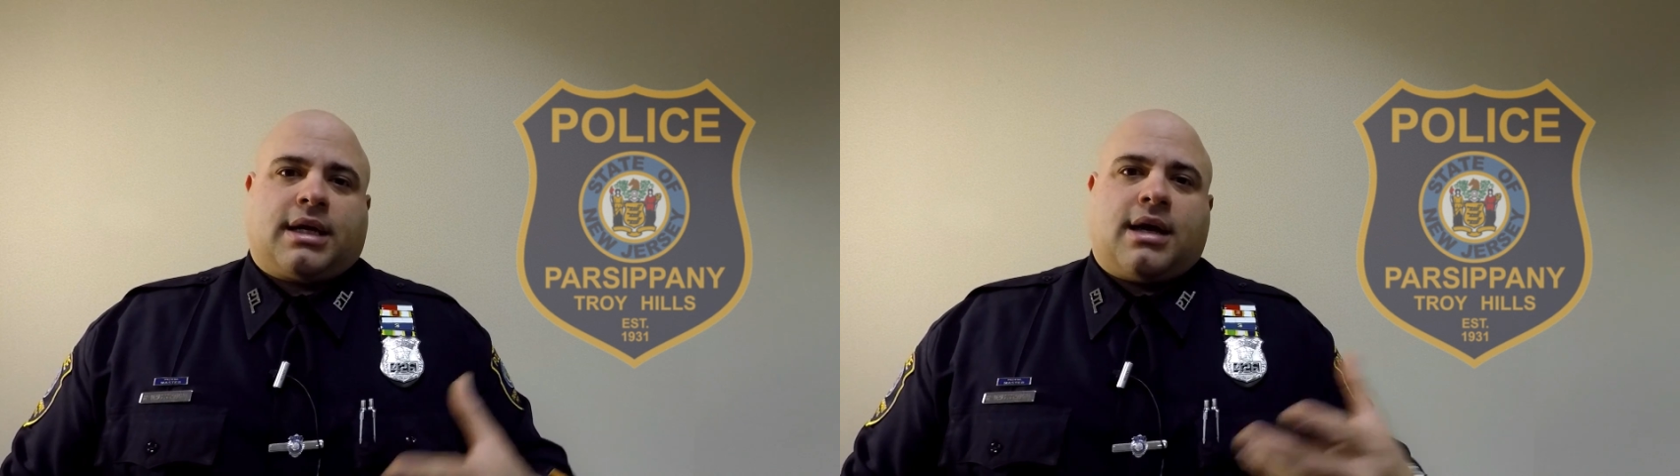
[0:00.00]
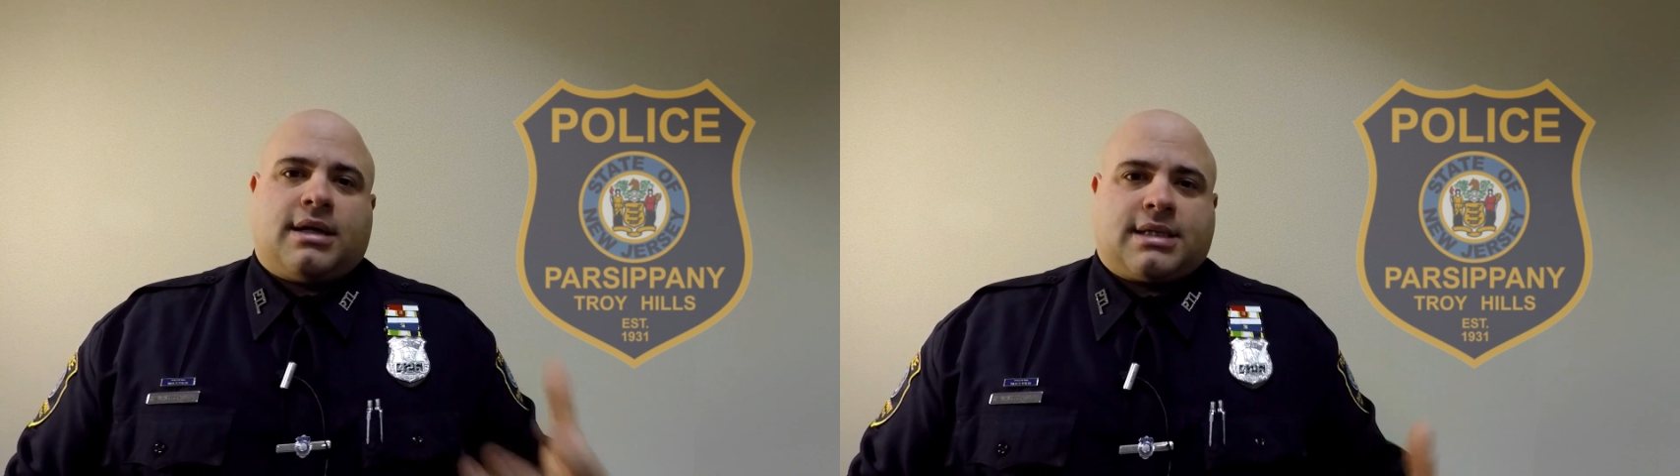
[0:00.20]

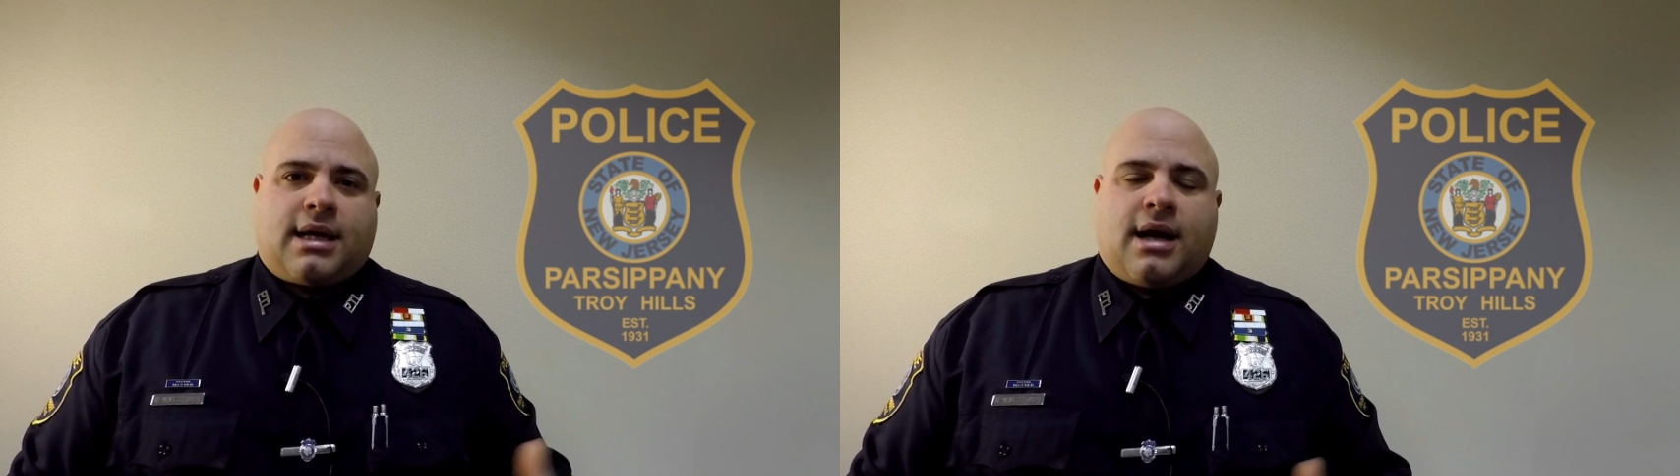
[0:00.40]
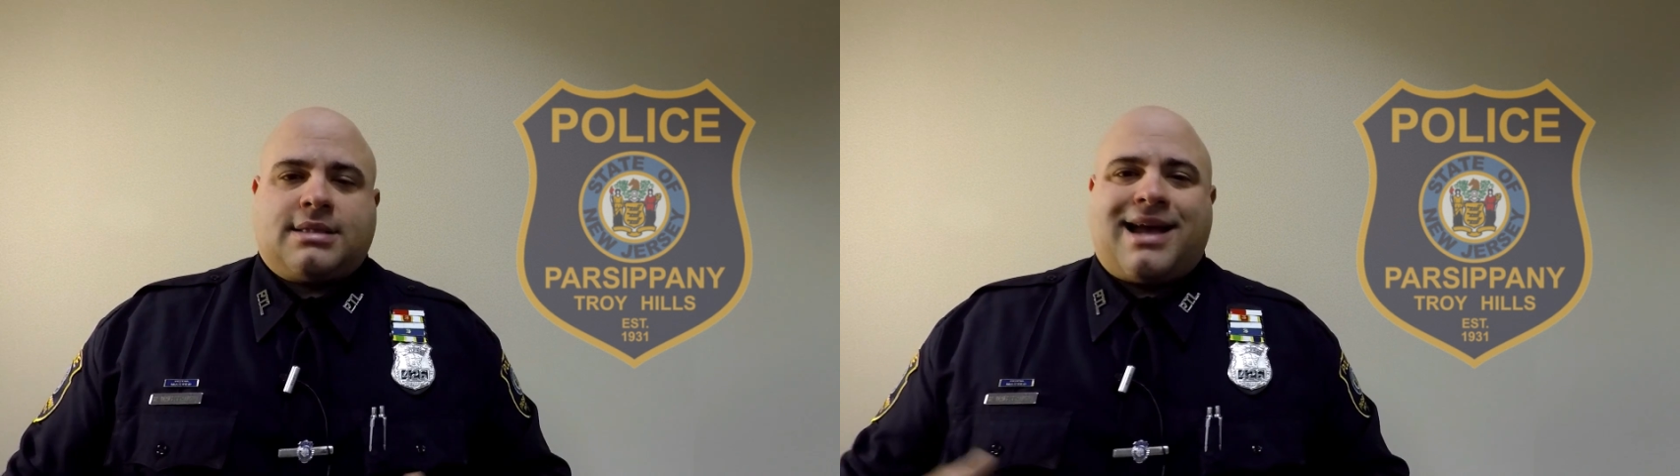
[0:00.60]
Constant
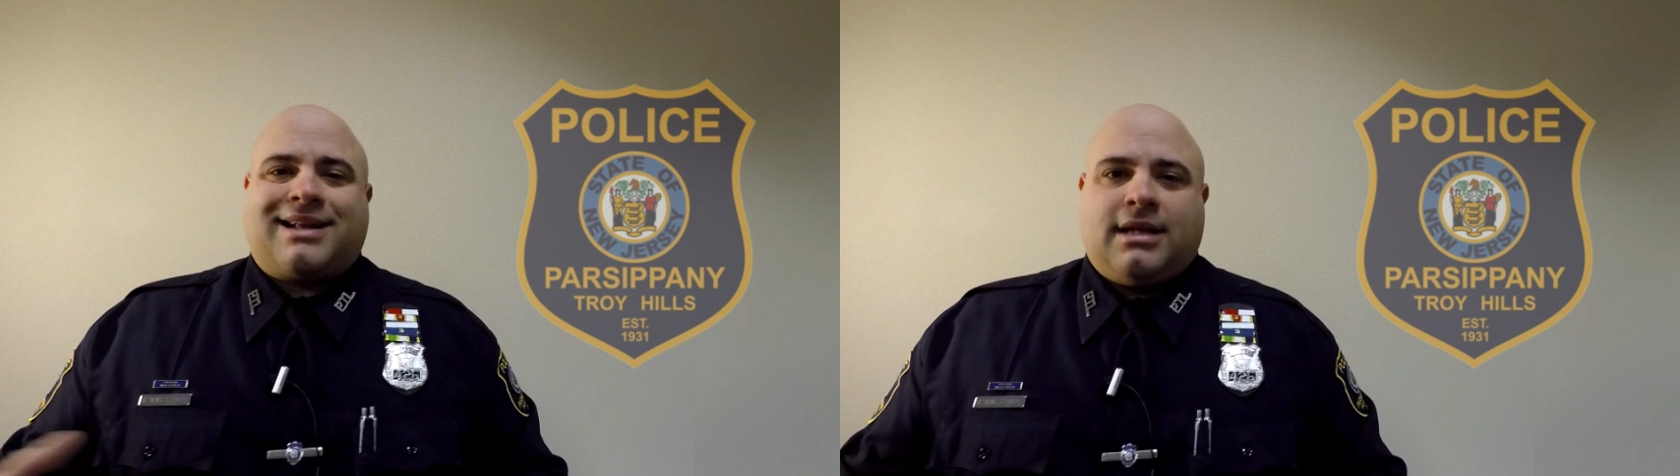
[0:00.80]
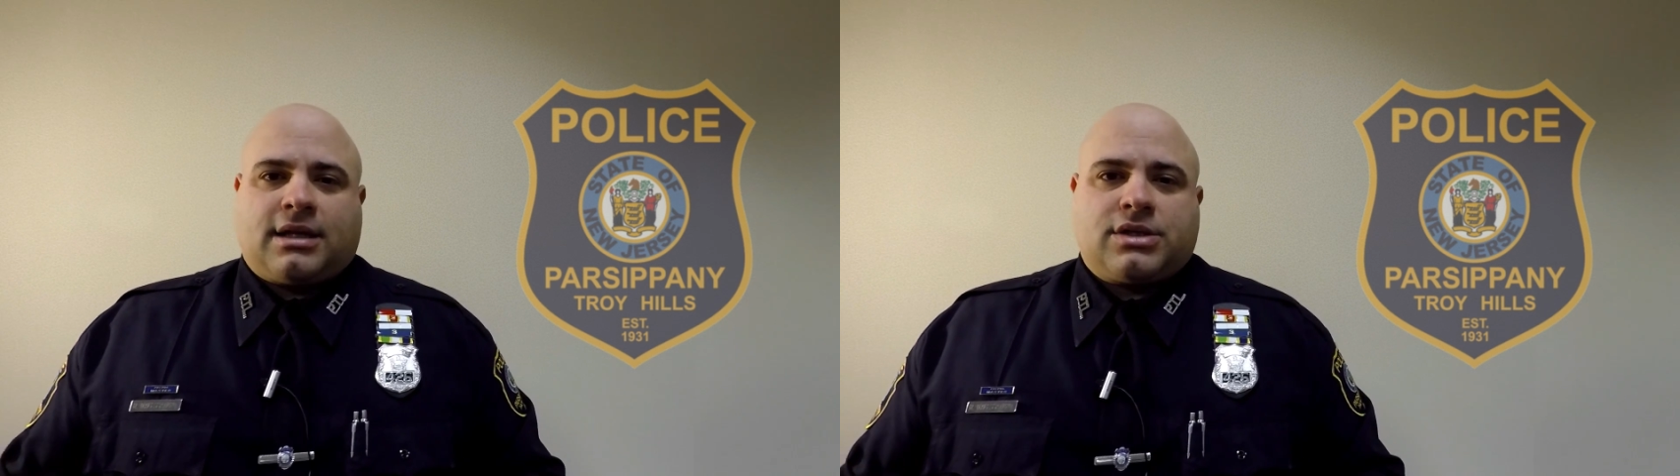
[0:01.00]
Contact,
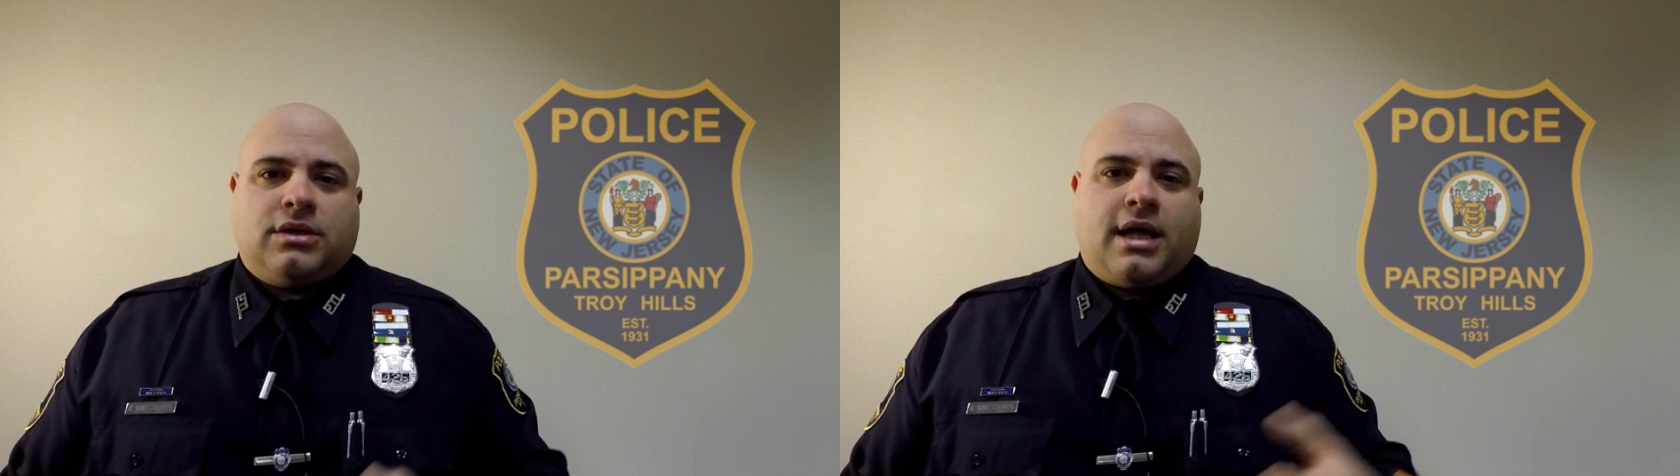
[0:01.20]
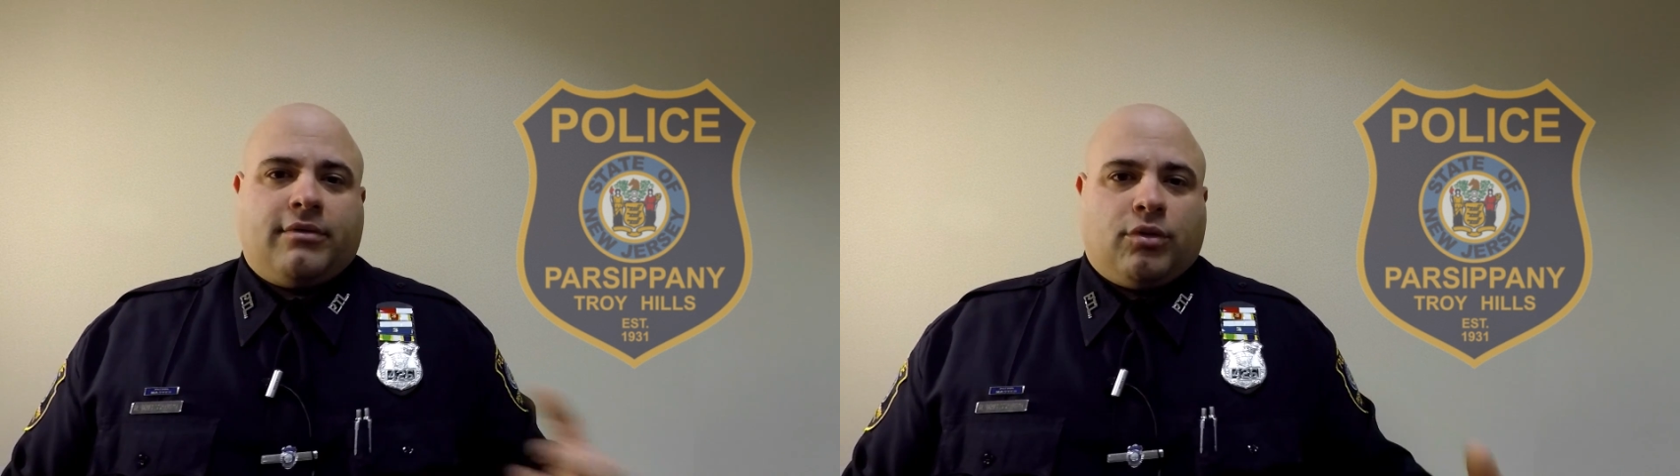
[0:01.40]

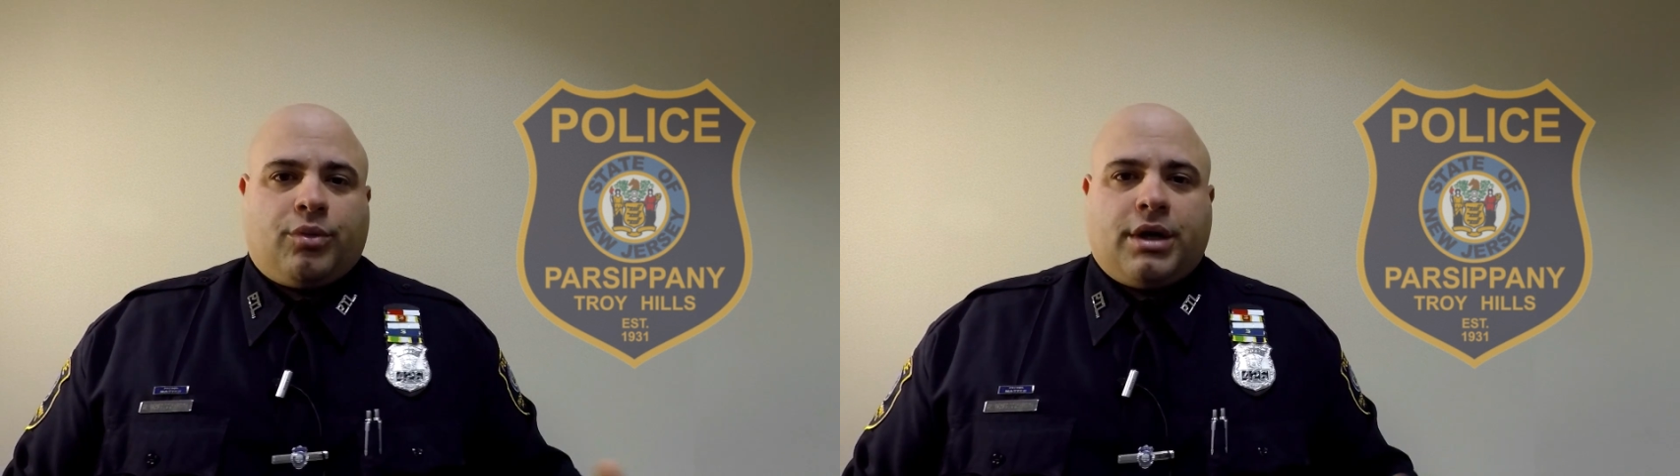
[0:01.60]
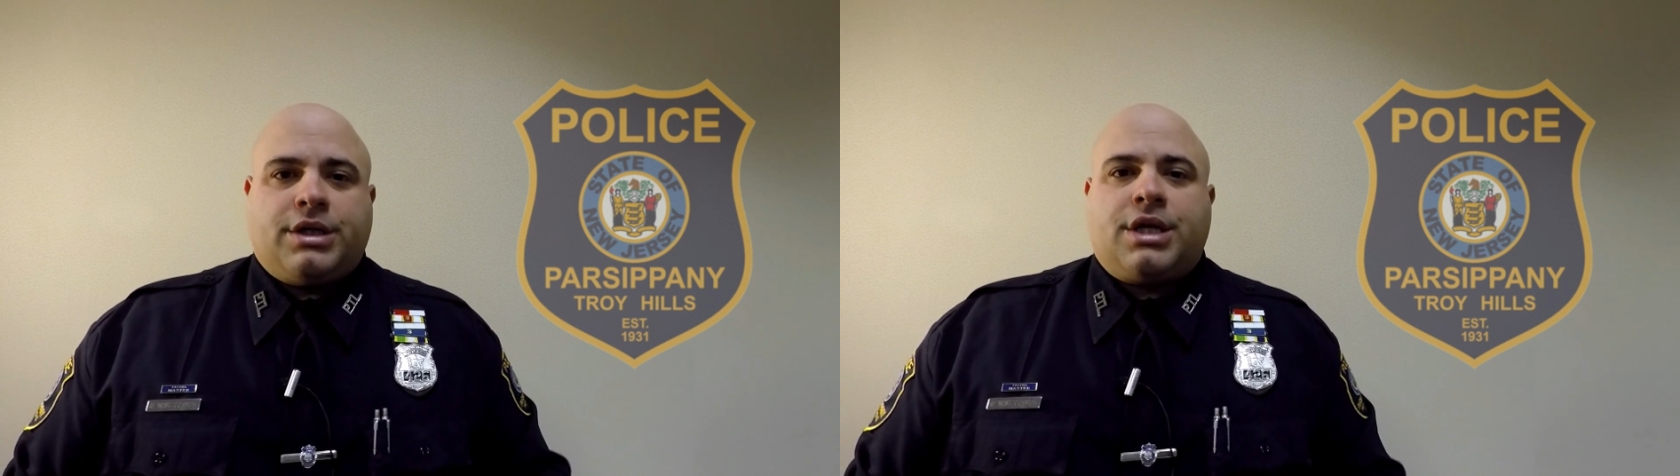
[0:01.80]
Nixle,
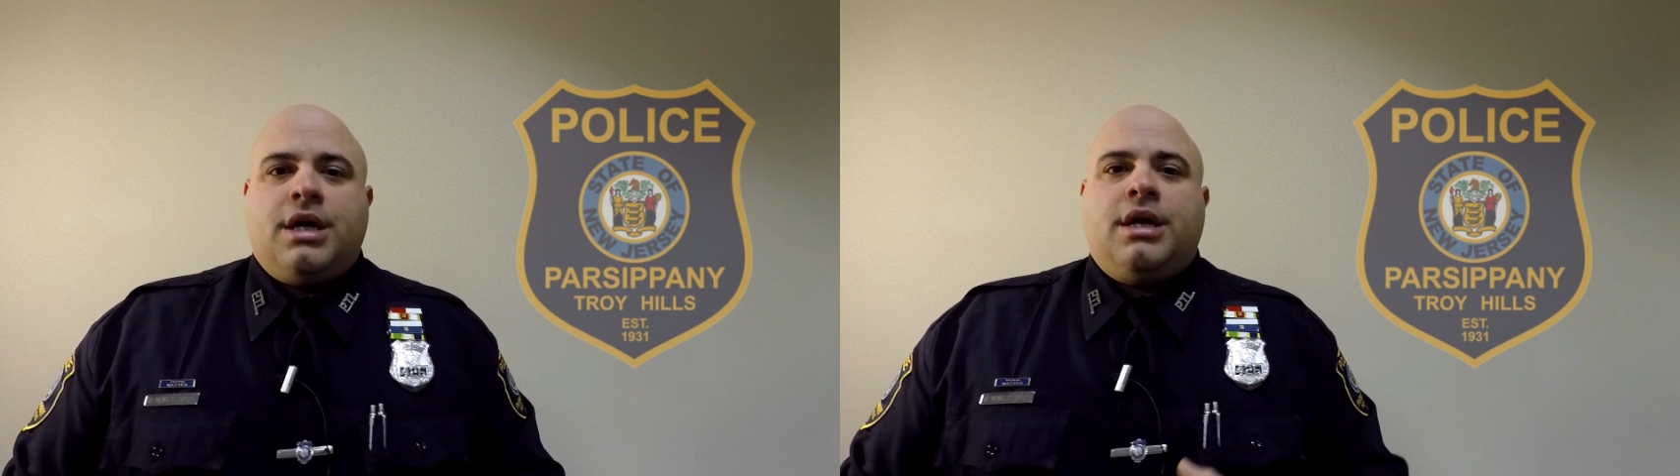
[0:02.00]
Everbridge.